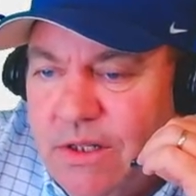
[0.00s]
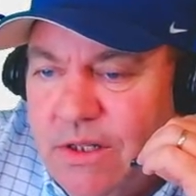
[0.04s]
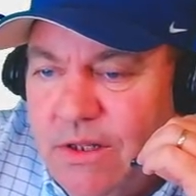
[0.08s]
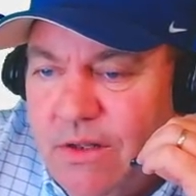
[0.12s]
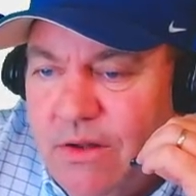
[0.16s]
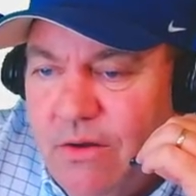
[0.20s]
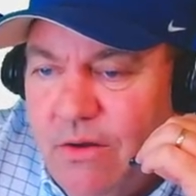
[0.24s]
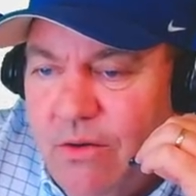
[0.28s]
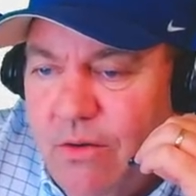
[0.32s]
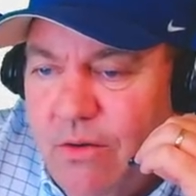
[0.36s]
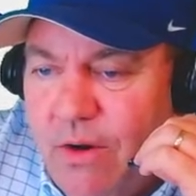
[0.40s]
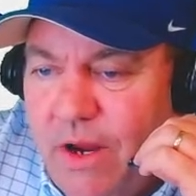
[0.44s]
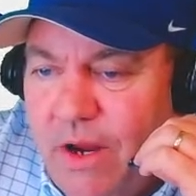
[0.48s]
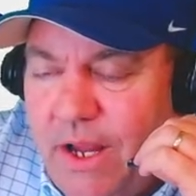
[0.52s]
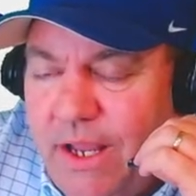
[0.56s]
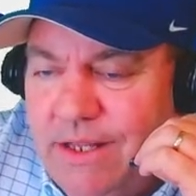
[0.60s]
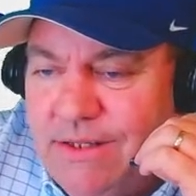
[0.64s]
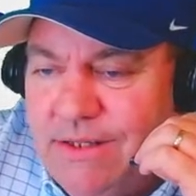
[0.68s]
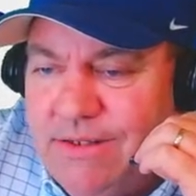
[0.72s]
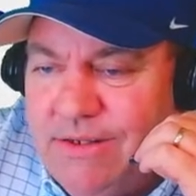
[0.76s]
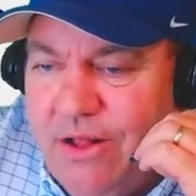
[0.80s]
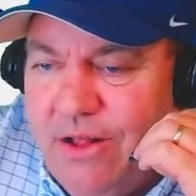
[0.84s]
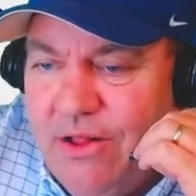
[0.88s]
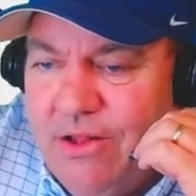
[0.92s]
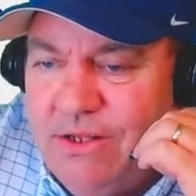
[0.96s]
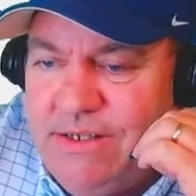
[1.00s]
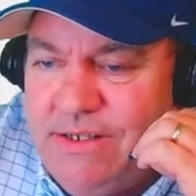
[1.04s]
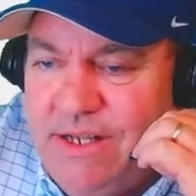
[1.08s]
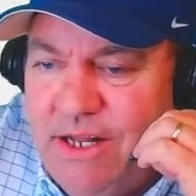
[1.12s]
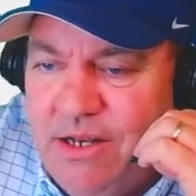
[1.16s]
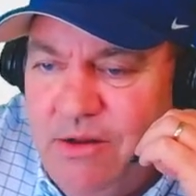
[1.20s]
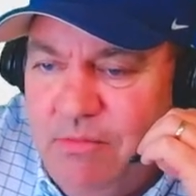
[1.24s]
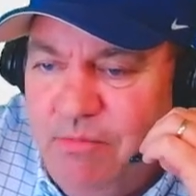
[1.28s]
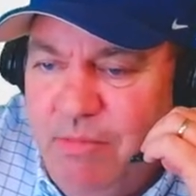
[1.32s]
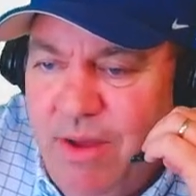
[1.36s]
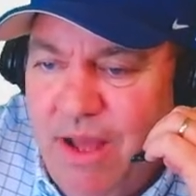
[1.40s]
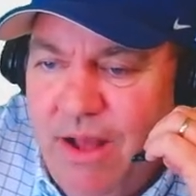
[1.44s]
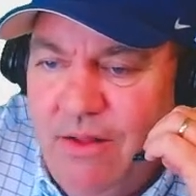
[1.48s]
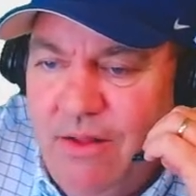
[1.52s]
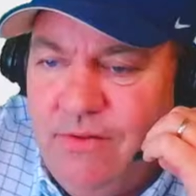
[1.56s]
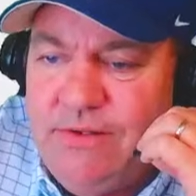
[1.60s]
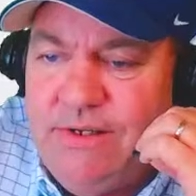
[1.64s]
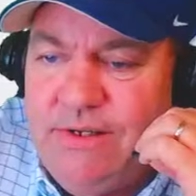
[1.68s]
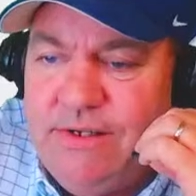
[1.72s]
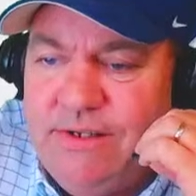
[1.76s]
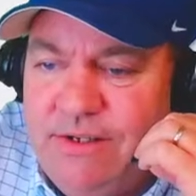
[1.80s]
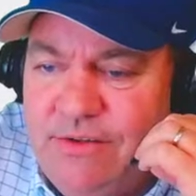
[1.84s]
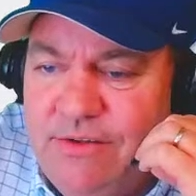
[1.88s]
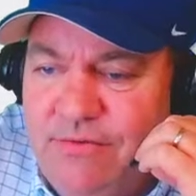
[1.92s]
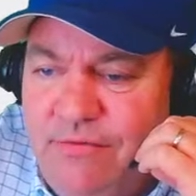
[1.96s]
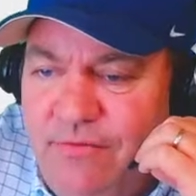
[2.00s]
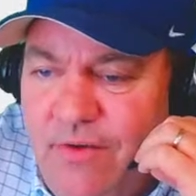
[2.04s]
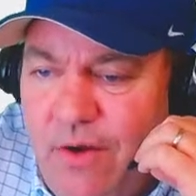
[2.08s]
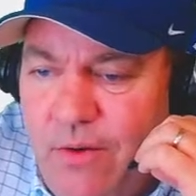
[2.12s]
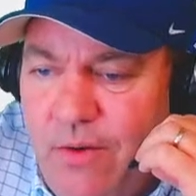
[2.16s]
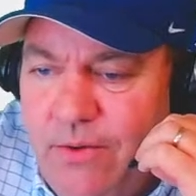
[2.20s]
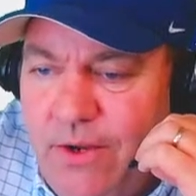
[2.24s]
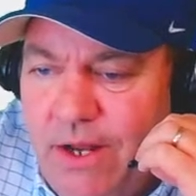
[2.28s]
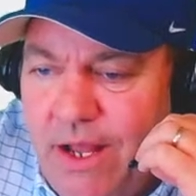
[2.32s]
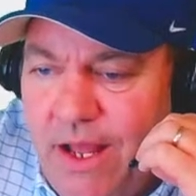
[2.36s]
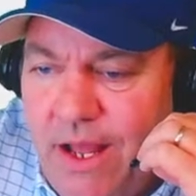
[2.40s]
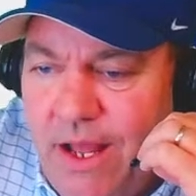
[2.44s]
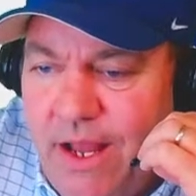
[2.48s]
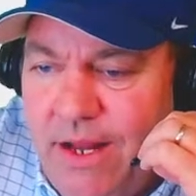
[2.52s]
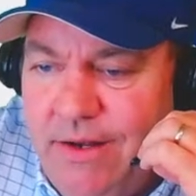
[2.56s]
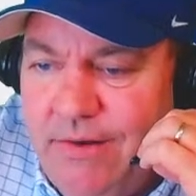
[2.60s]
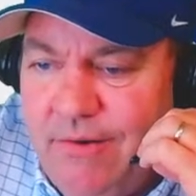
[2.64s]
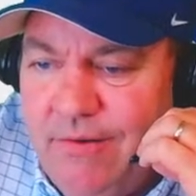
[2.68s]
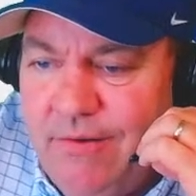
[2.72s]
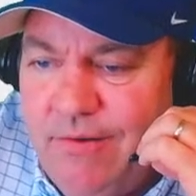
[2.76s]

Jorge Gonzalez had to bounce because his phone died.